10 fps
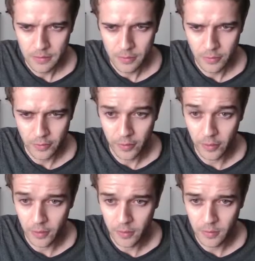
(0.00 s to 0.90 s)
Was it
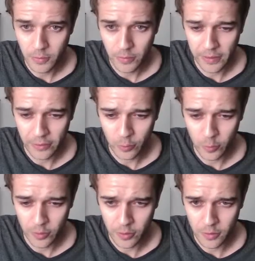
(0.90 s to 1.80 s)
today? Was it last
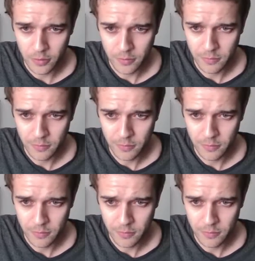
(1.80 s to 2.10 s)
week?